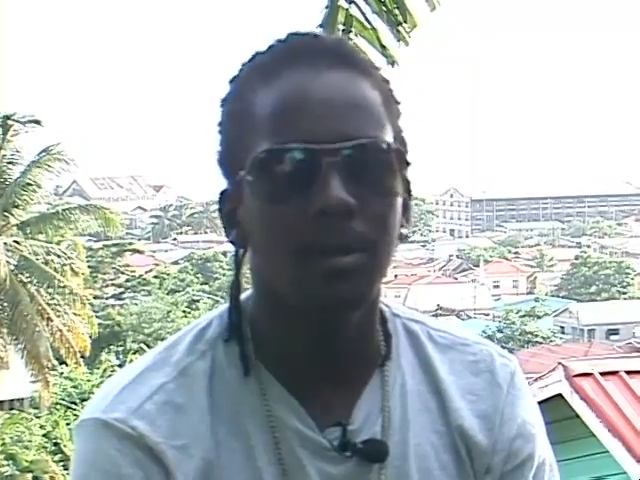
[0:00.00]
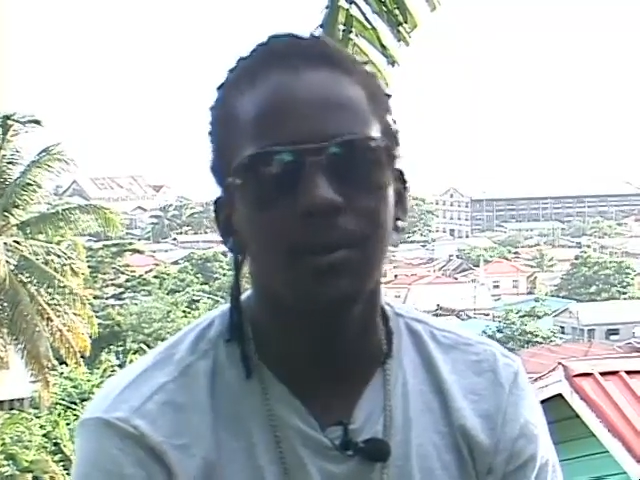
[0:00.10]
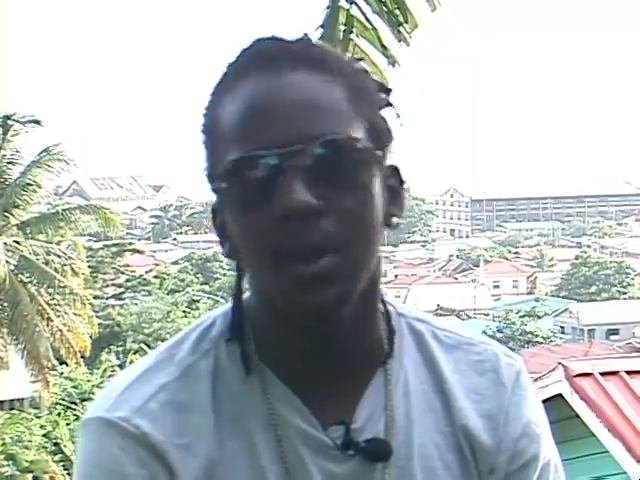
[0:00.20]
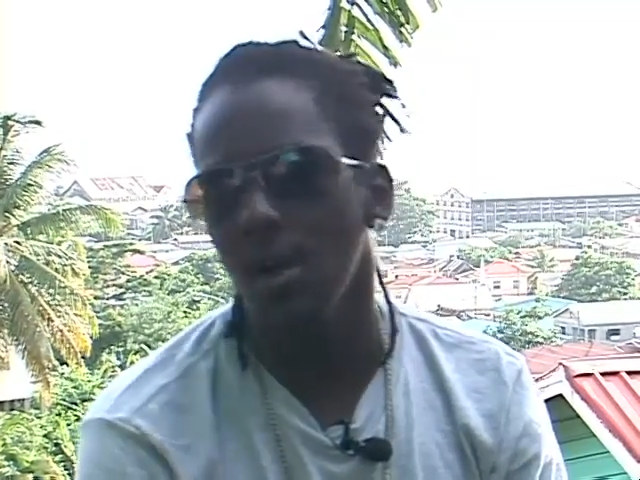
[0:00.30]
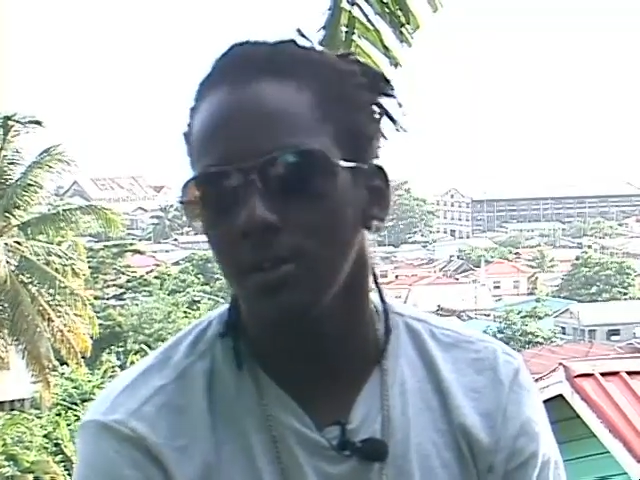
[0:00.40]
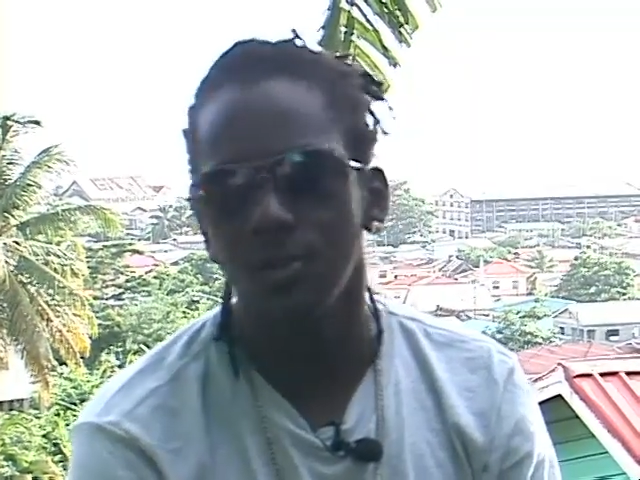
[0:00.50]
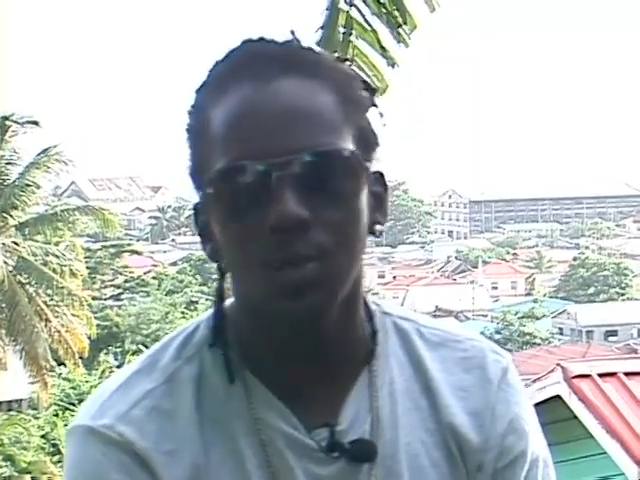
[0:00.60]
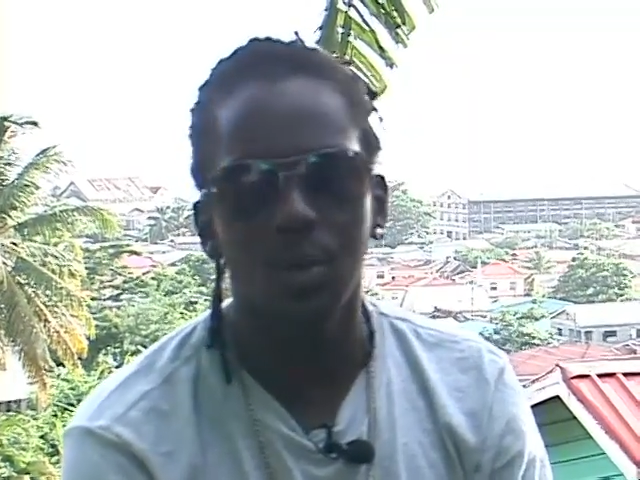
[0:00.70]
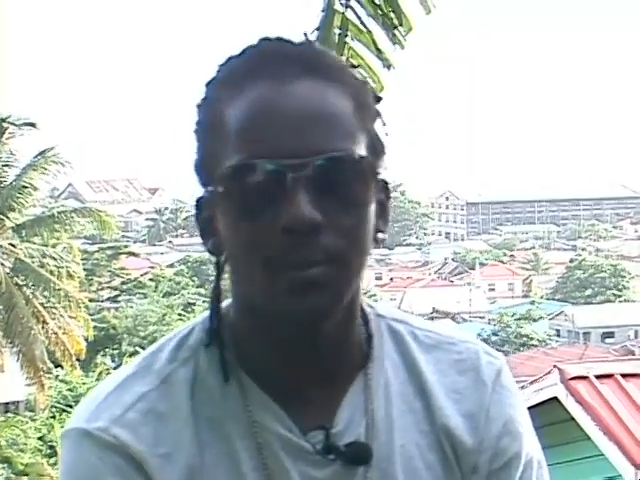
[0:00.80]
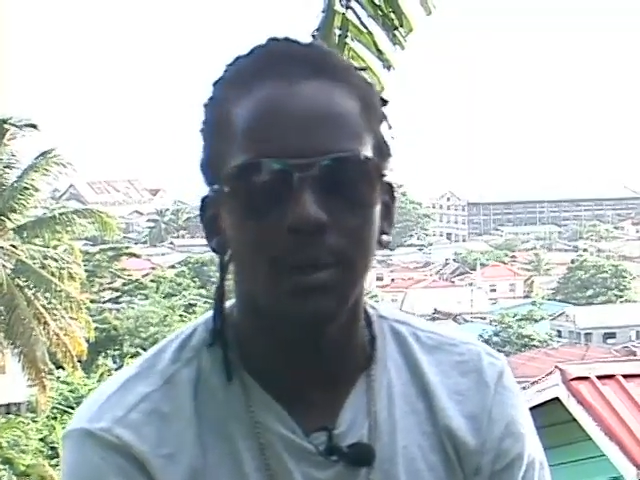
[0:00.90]
Leave the guns
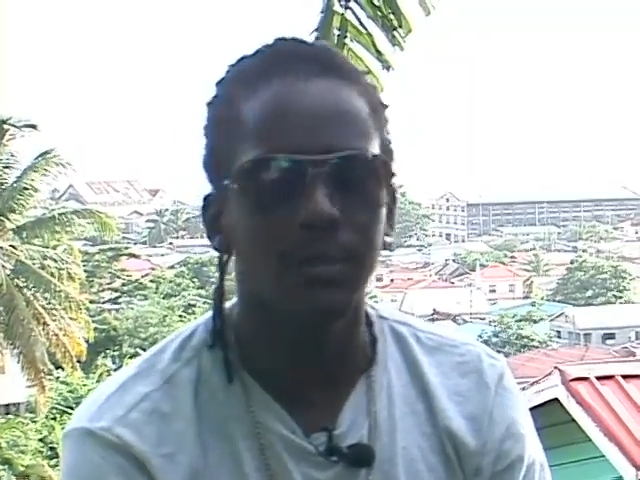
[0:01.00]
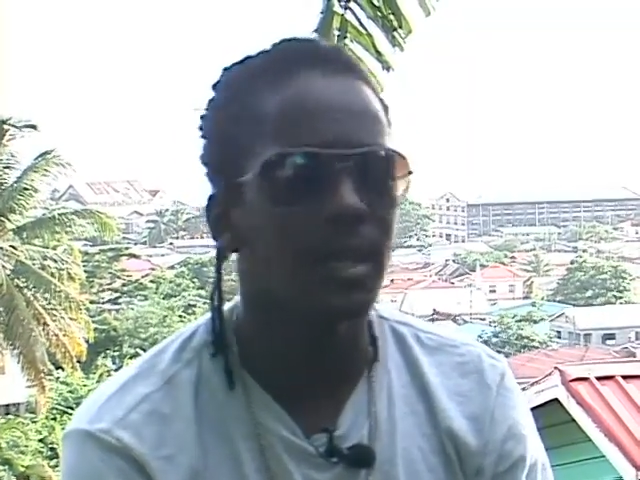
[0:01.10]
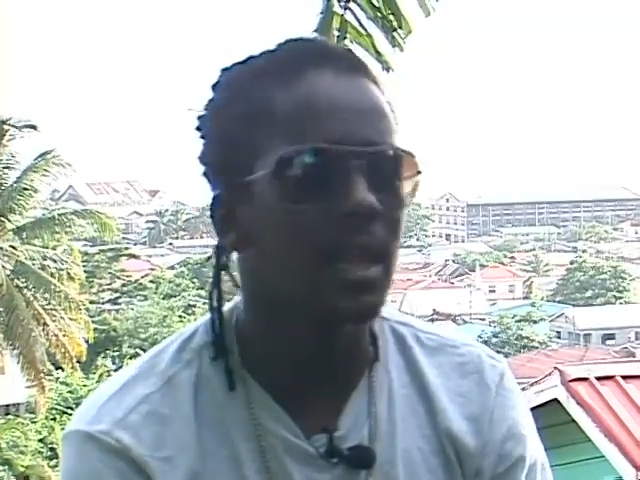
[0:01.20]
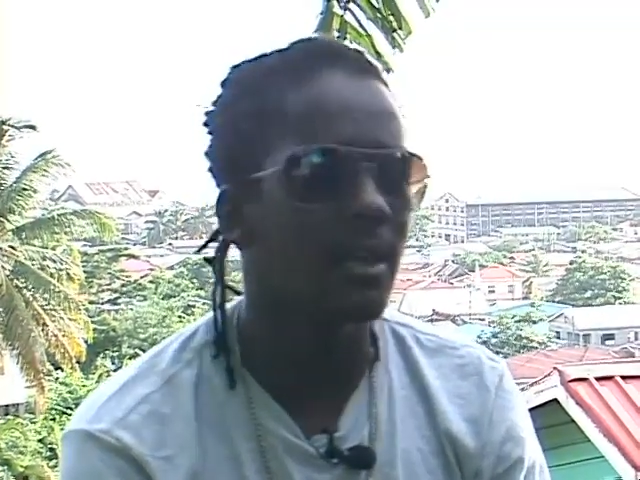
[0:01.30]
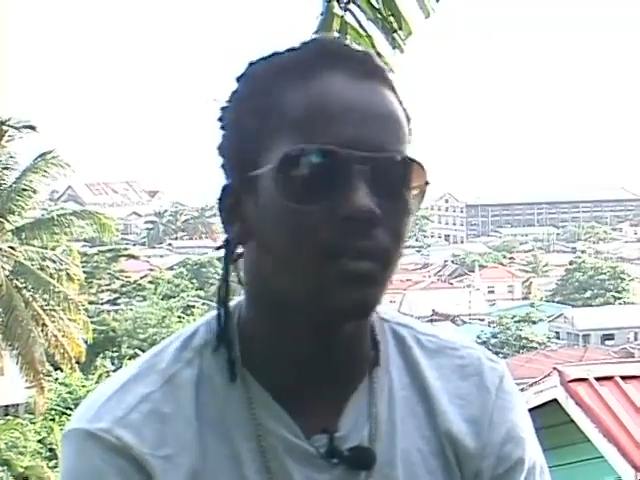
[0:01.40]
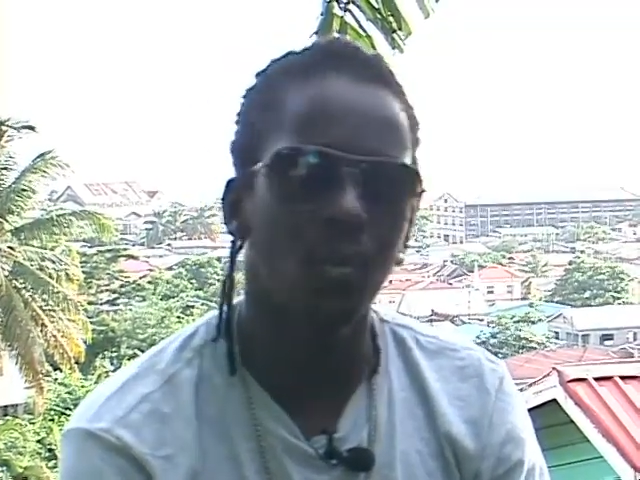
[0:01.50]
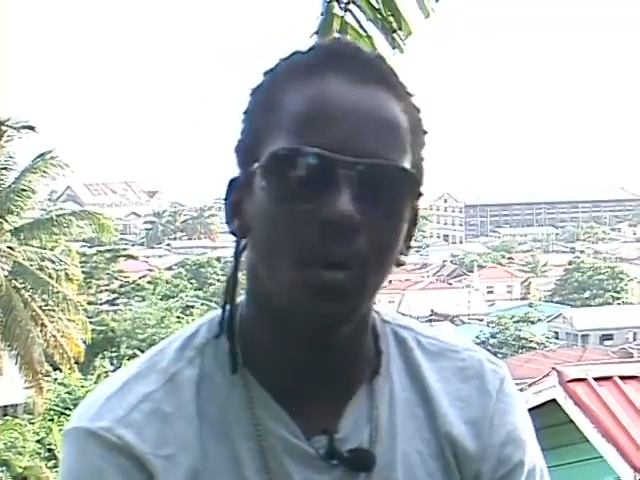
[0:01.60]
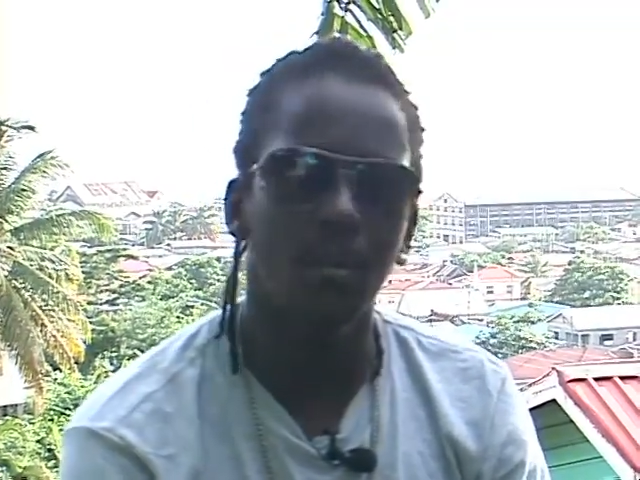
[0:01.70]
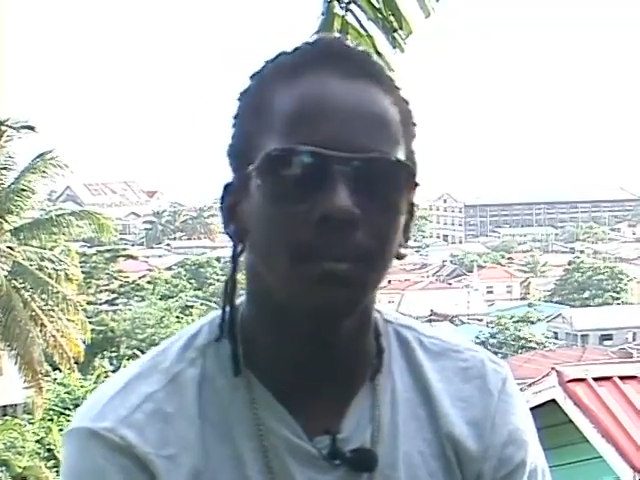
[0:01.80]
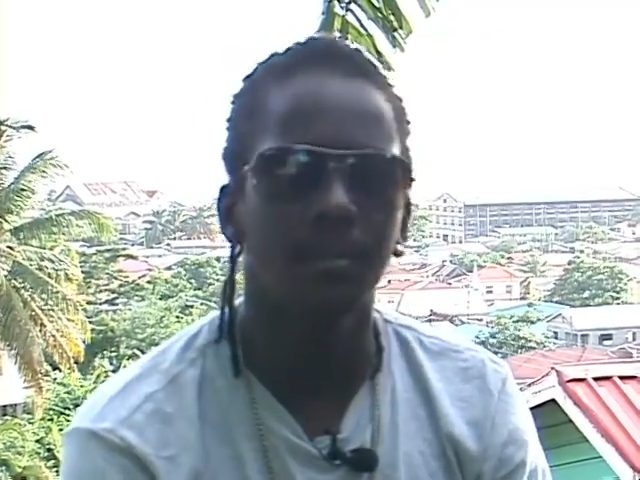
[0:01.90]
home. Leave the knife
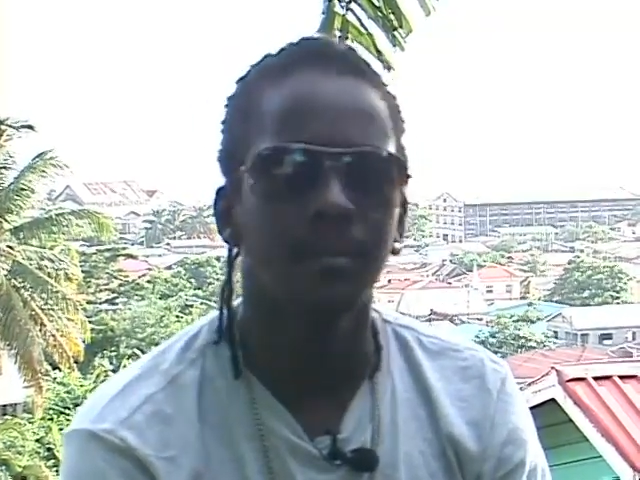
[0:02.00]
home.